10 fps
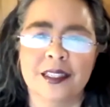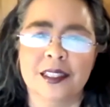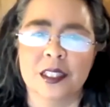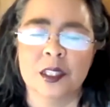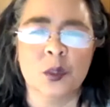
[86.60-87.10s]

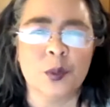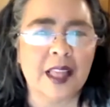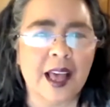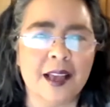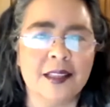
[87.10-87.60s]
Since we
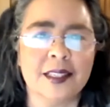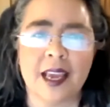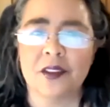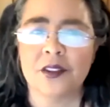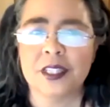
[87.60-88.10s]
last
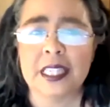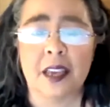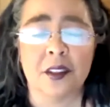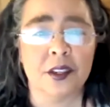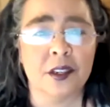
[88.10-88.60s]
gathered
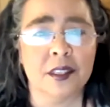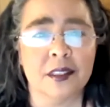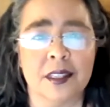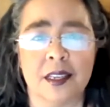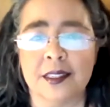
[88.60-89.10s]
together on
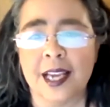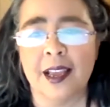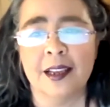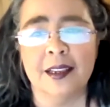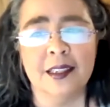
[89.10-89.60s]

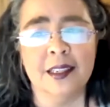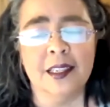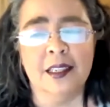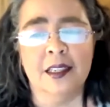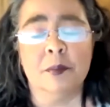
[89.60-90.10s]
Sunday,
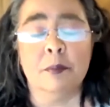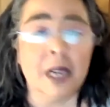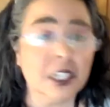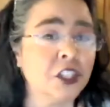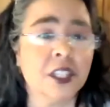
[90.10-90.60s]

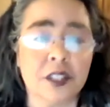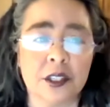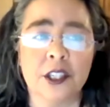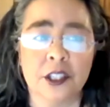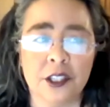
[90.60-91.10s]
much has
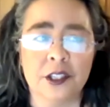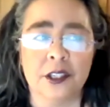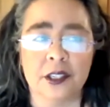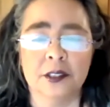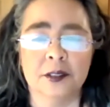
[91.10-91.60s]

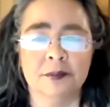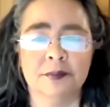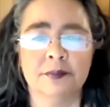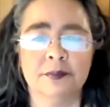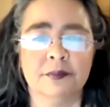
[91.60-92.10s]
occurred.
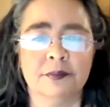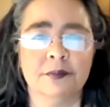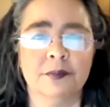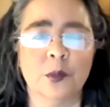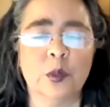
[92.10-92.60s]

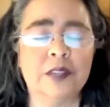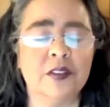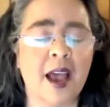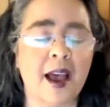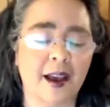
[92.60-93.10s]
We've
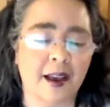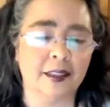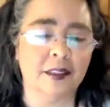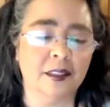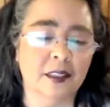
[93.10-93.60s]

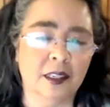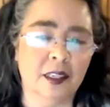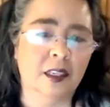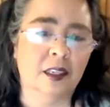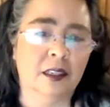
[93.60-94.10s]
had
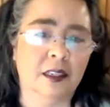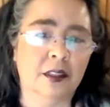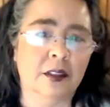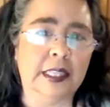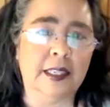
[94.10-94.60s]

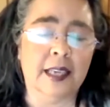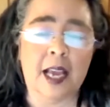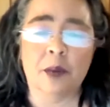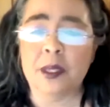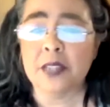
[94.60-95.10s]
the
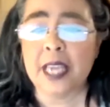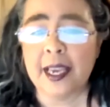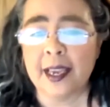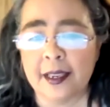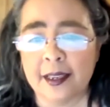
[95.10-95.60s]

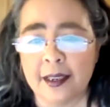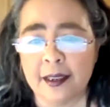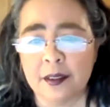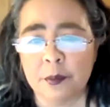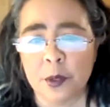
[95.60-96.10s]
MLK
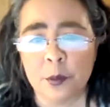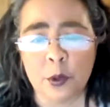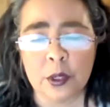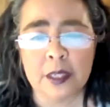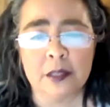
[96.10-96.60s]

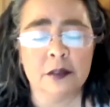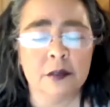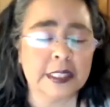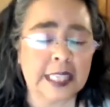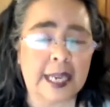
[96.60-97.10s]
Memorial
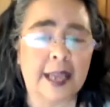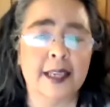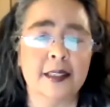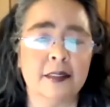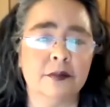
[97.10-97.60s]

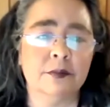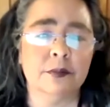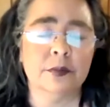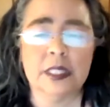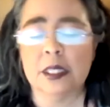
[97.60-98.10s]
Day
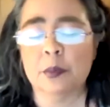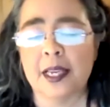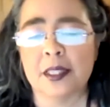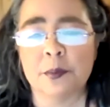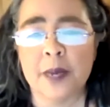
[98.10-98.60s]
this
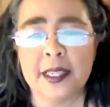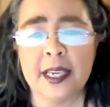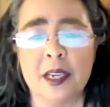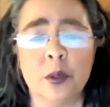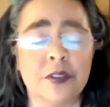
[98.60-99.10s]
past
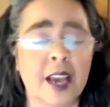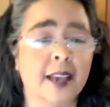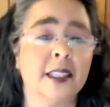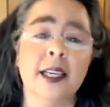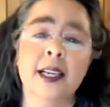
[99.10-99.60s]
Monday. We've
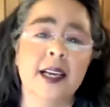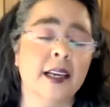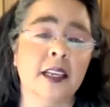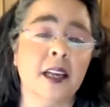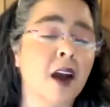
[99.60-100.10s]
had
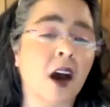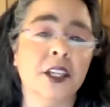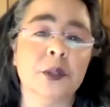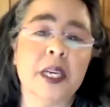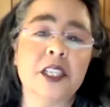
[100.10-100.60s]
an
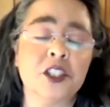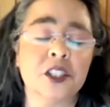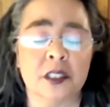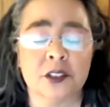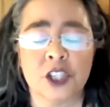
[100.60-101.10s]

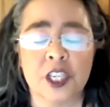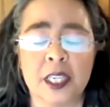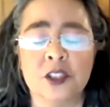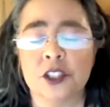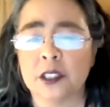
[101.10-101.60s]
inauguration, a
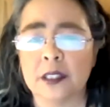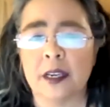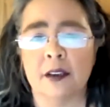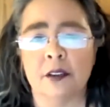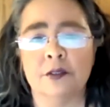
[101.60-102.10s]

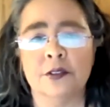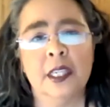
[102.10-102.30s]
changing of